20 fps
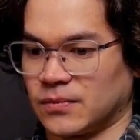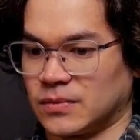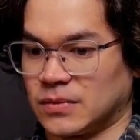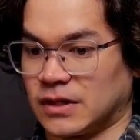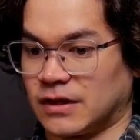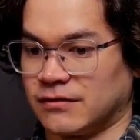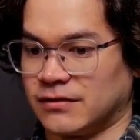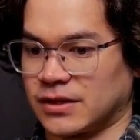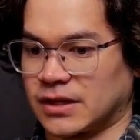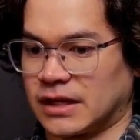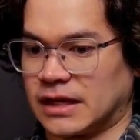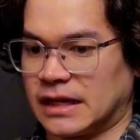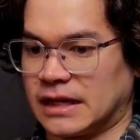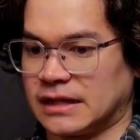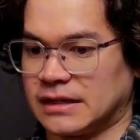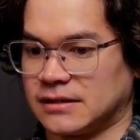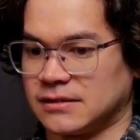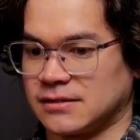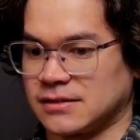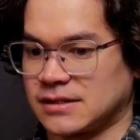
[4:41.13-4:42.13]
love the
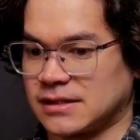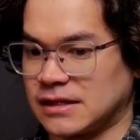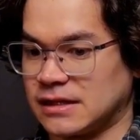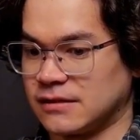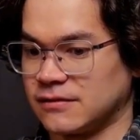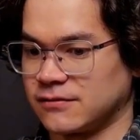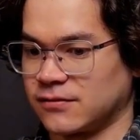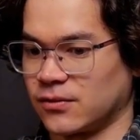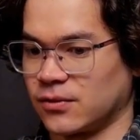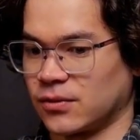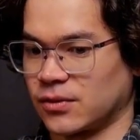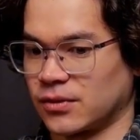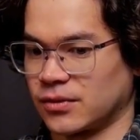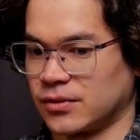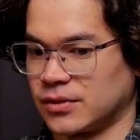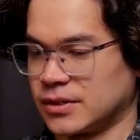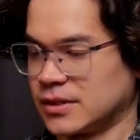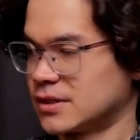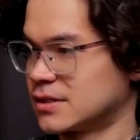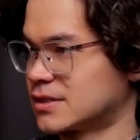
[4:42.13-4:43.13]
Canadian scene
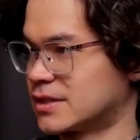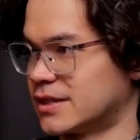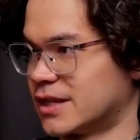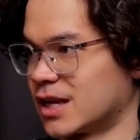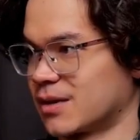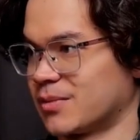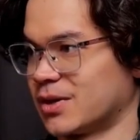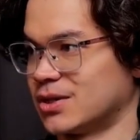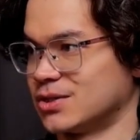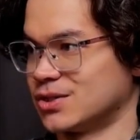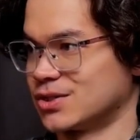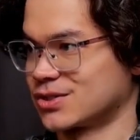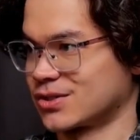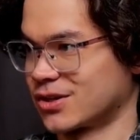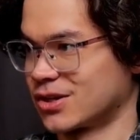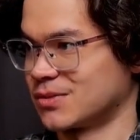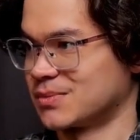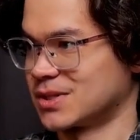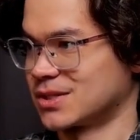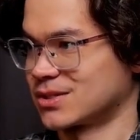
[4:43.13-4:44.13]
for synthetic biology
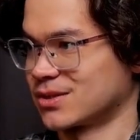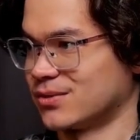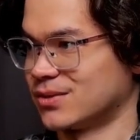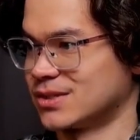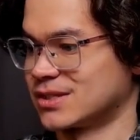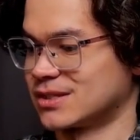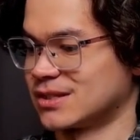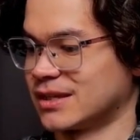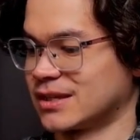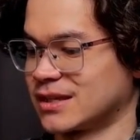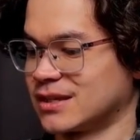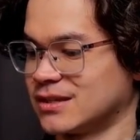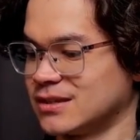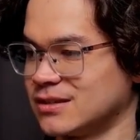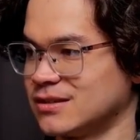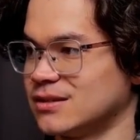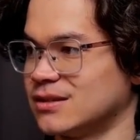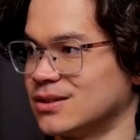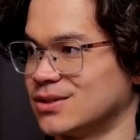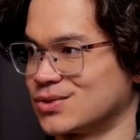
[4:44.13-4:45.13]
startups. It's always like
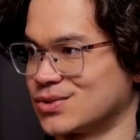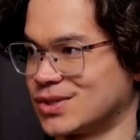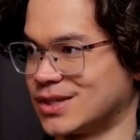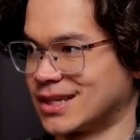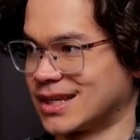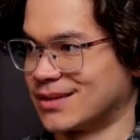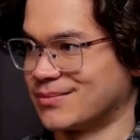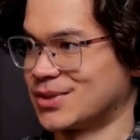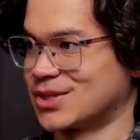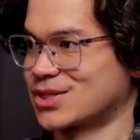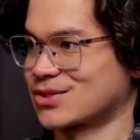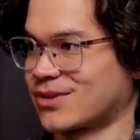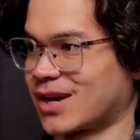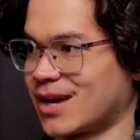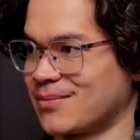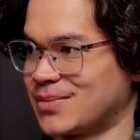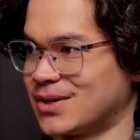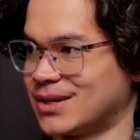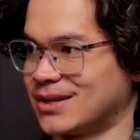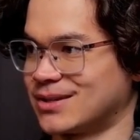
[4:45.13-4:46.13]
interesting and a bit
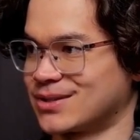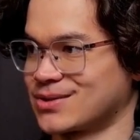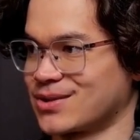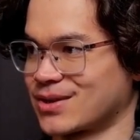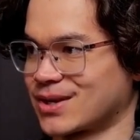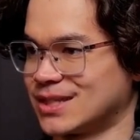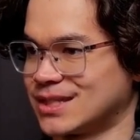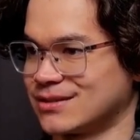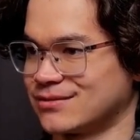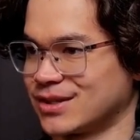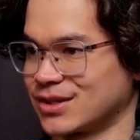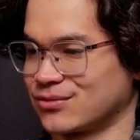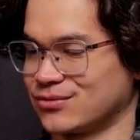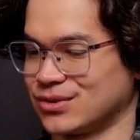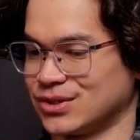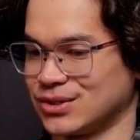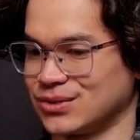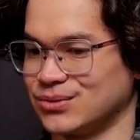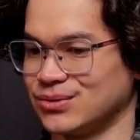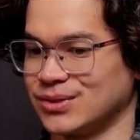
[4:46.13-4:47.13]
scrappy, and there's all kinds of
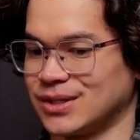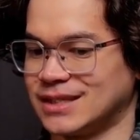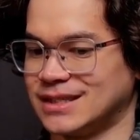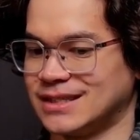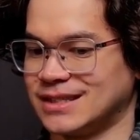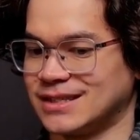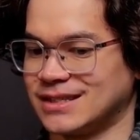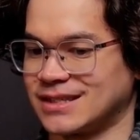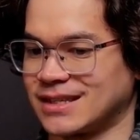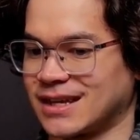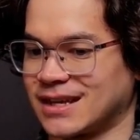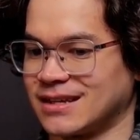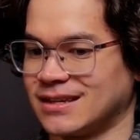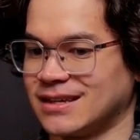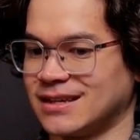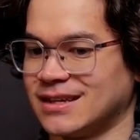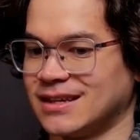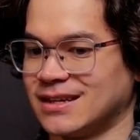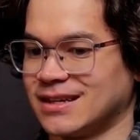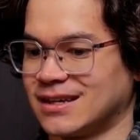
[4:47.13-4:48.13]
like really cool ideas
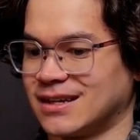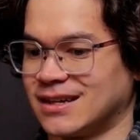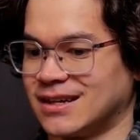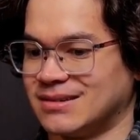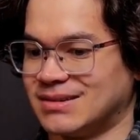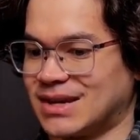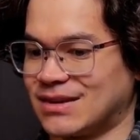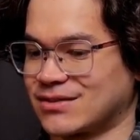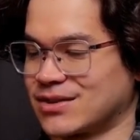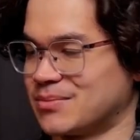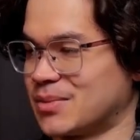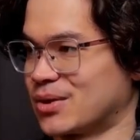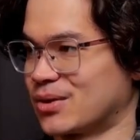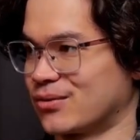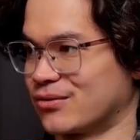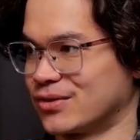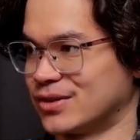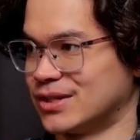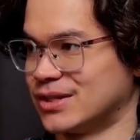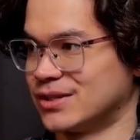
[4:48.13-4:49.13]
that have come
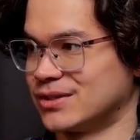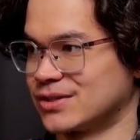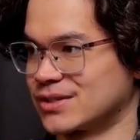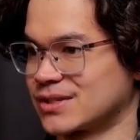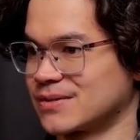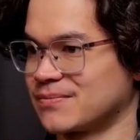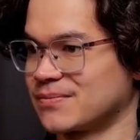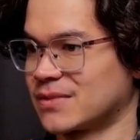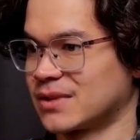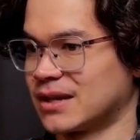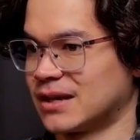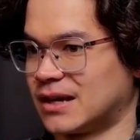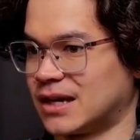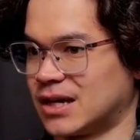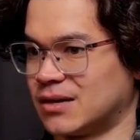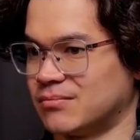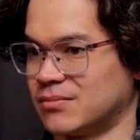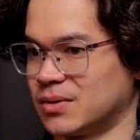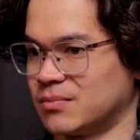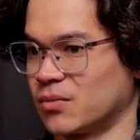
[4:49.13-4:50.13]
out over the years.
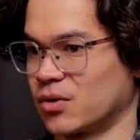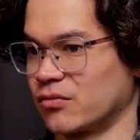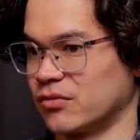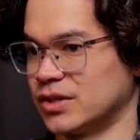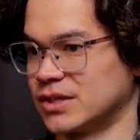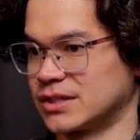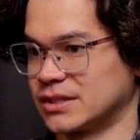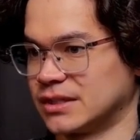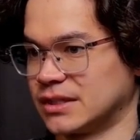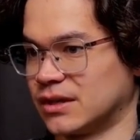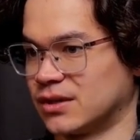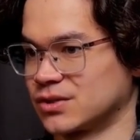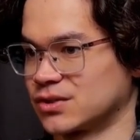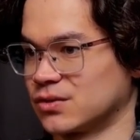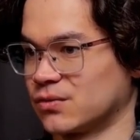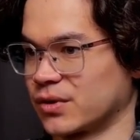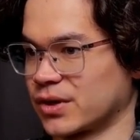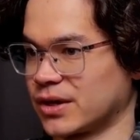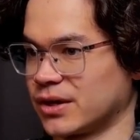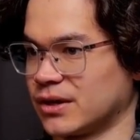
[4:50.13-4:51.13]
But more recently,
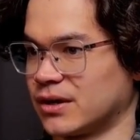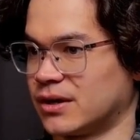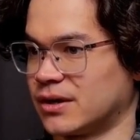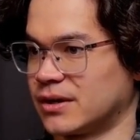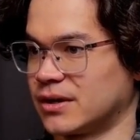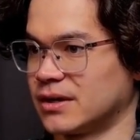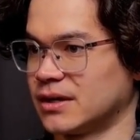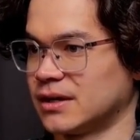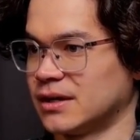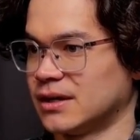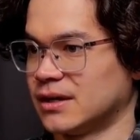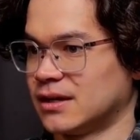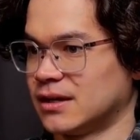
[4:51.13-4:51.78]
also working on